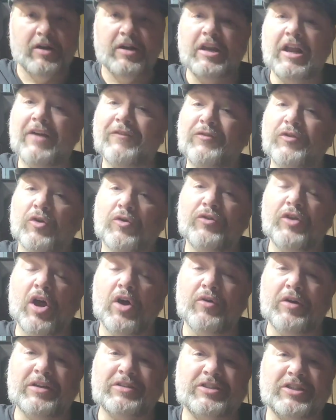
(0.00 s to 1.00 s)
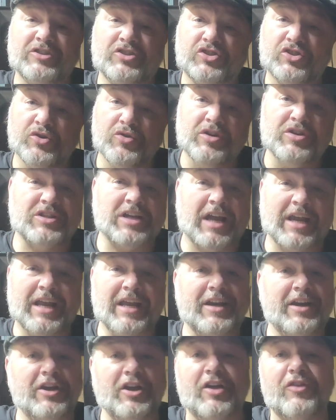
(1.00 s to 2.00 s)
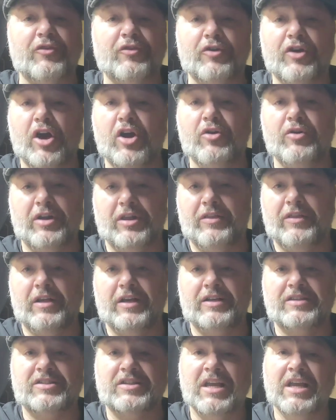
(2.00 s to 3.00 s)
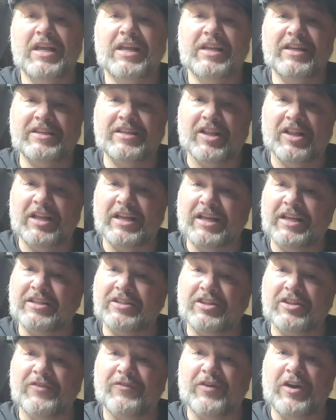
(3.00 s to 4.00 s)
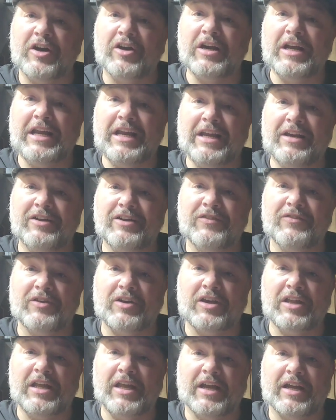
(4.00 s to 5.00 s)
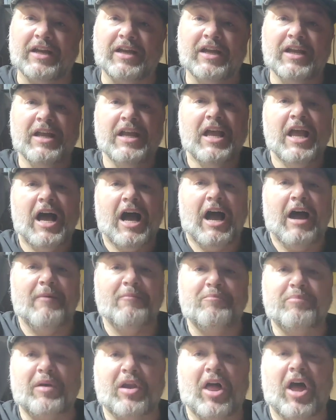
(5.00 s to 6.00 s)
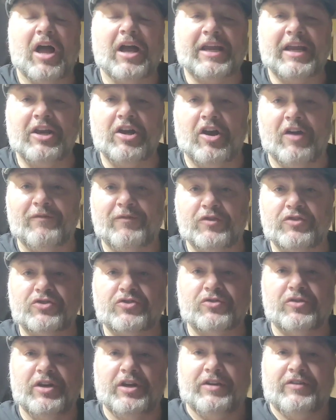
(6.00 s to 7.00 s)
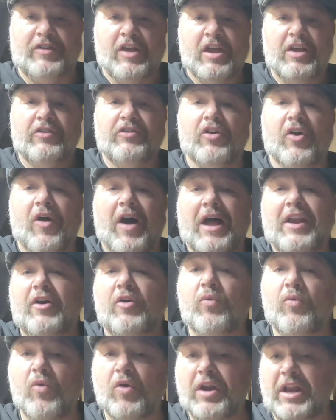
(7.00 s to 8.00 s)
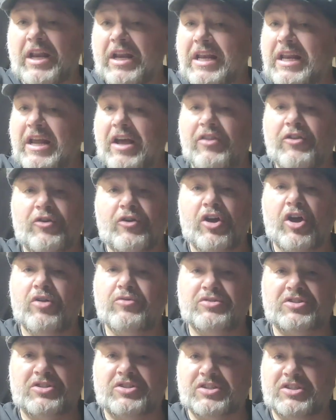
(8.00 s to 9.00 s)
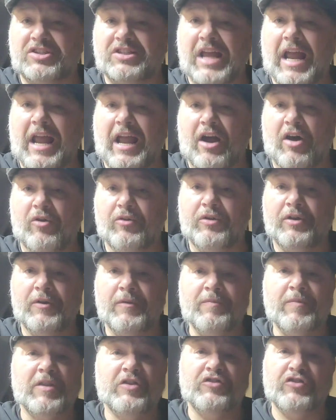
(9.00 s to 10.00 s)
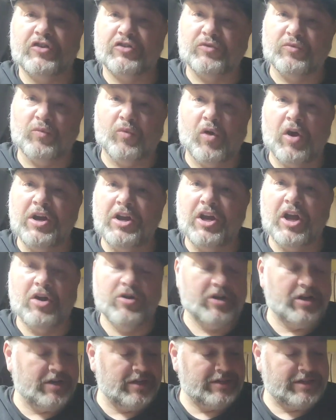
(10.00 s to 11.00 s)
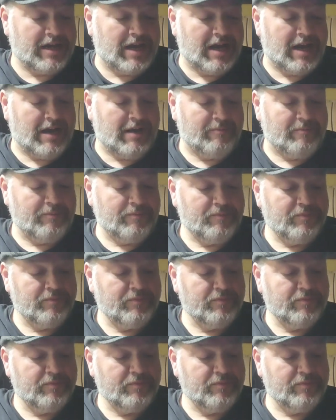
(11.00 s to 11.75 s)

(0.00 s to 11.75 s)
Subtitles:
Now, if you'll notice, as soon as I hit another note in this, until I get to the very end of the lick, I'm blocking off the strings. So I don't want any other notes to sound, just one note at a time.